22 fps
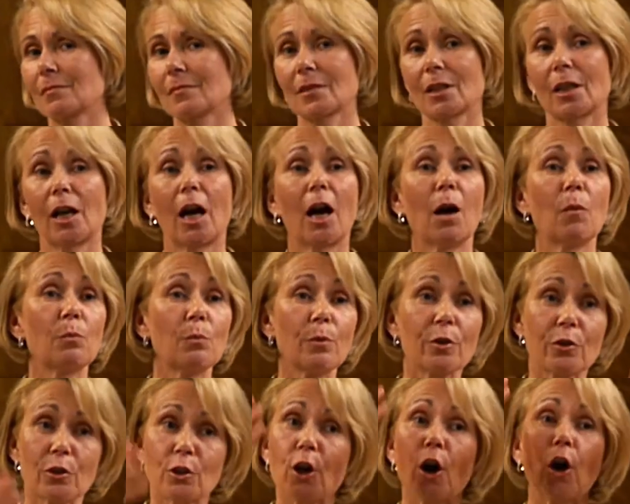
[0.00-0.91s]
Come
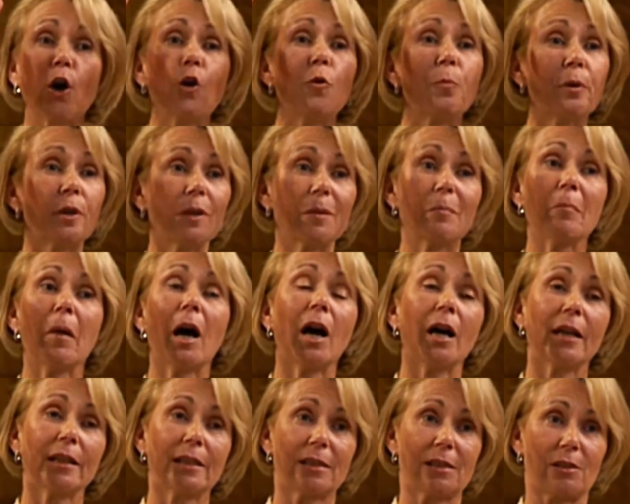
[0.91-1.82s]
with an open
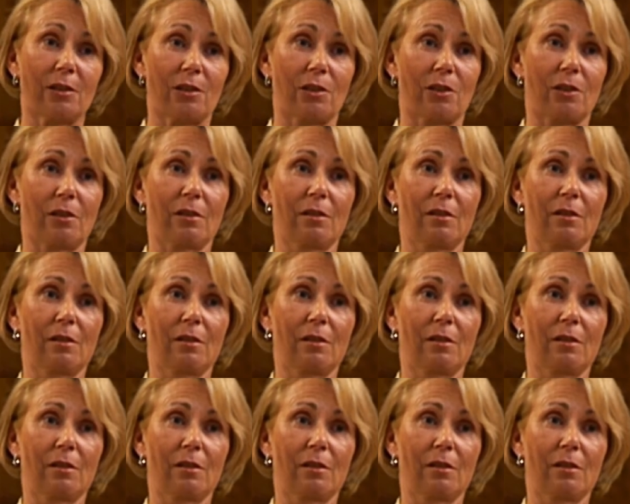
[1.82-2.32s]
mind,